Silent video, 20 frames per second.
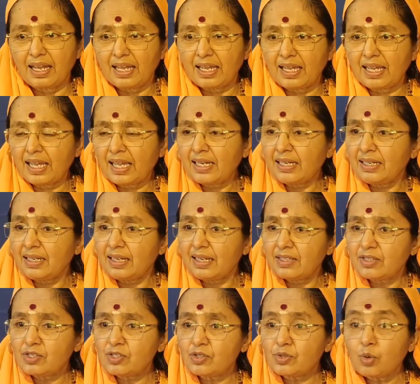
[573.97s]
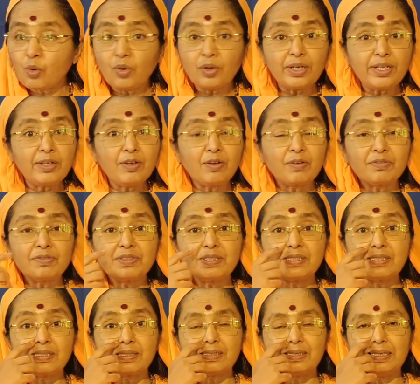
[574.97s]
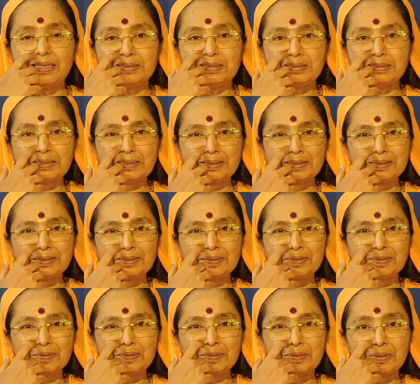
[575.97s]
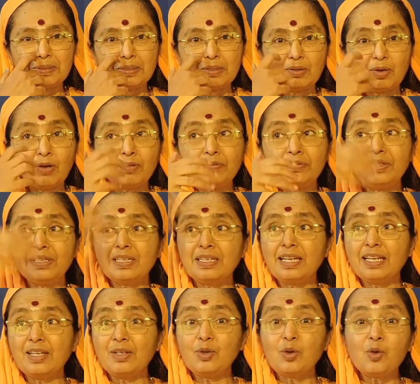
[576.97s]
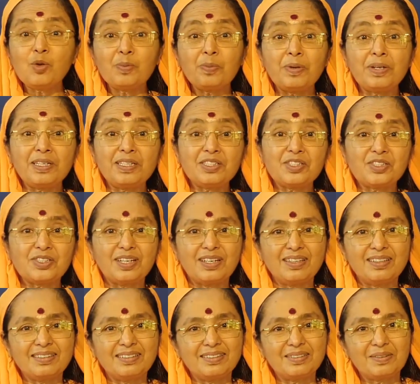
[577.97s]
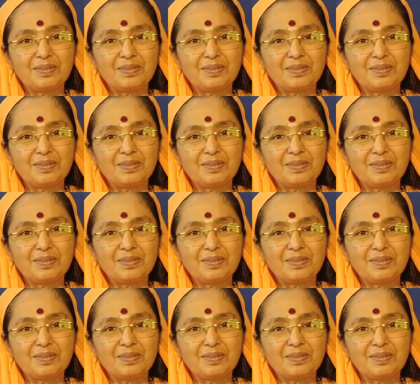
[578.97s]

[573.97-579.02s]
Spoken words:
And a story of this nature, of the Keno Upanishad,